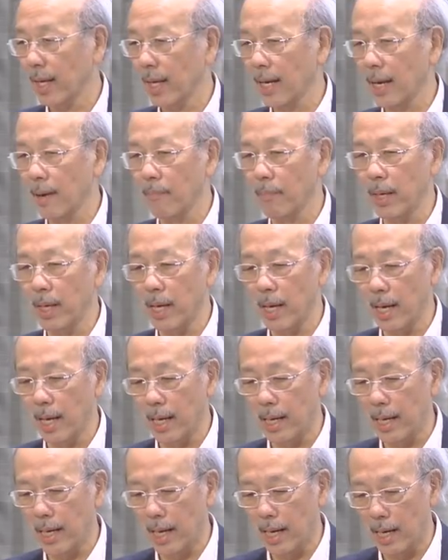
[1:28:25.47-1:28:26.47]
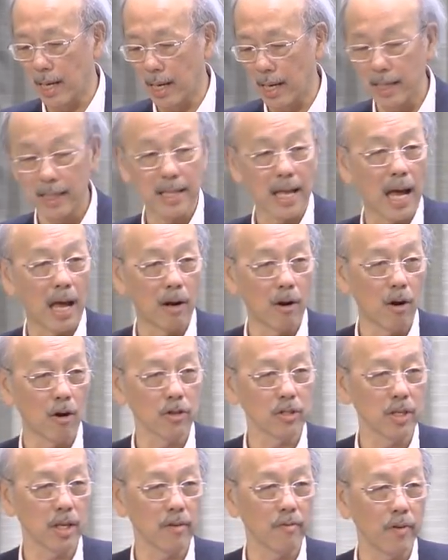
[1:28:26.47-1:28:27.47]
can be a, uh, a
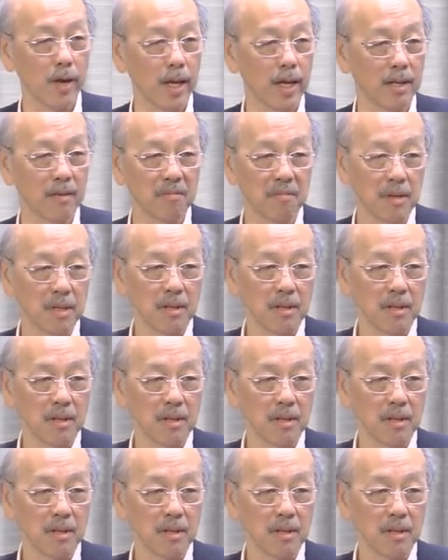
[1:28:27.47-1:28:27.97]
diagnostic thing.